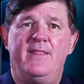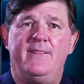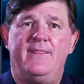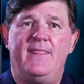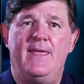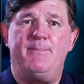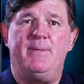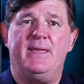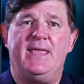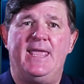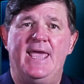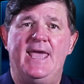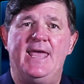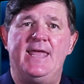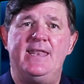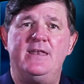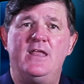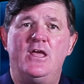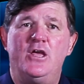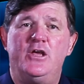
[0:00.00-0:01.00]
they
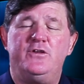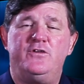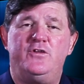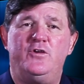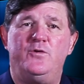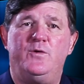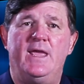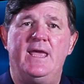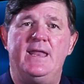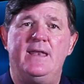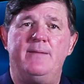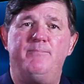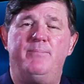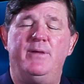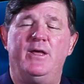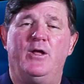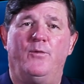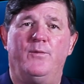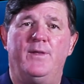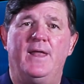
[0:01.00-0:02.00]
began to get
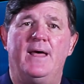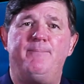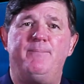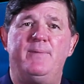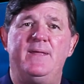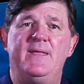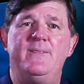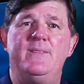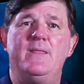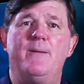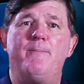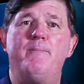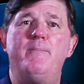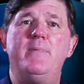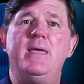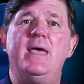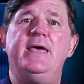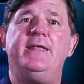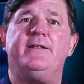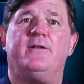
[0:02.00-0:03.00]
buildup in the
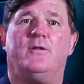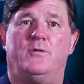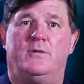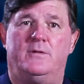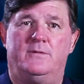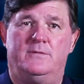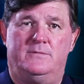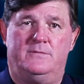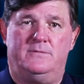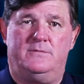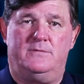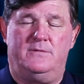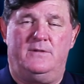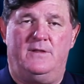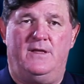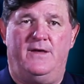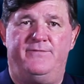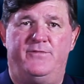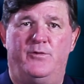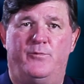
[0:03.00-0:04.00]
middle
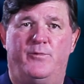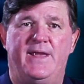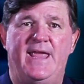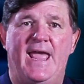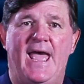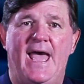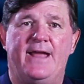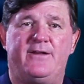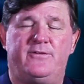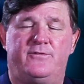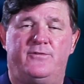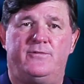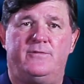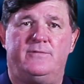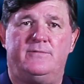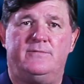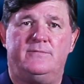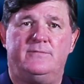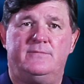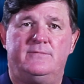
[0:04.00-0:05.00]
of the reactor,
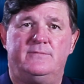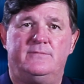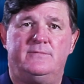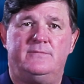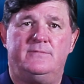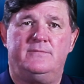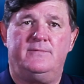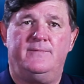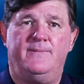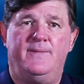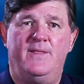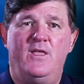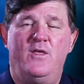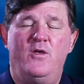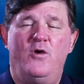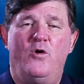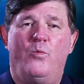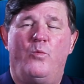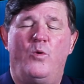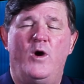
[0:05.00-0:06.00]

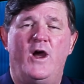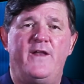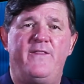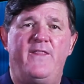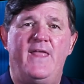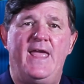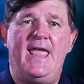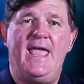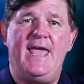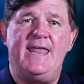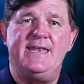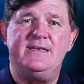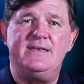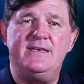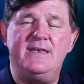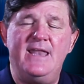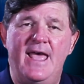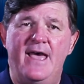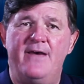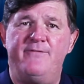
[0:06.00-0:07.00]
where they had
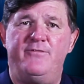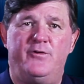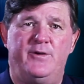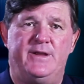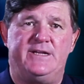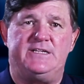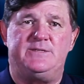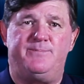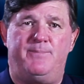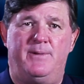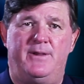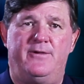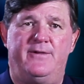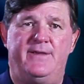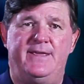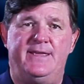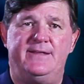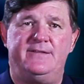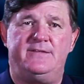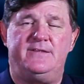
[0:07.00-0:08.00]
never
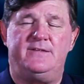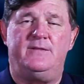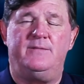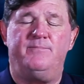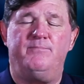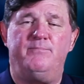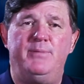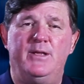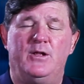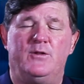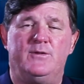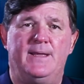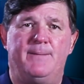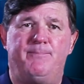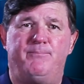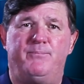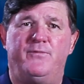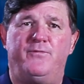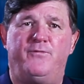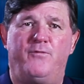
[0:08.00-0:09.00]
experienced
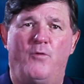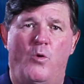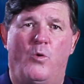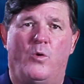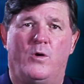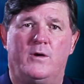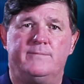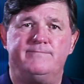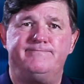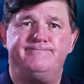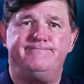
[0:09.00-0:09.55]
buildup before.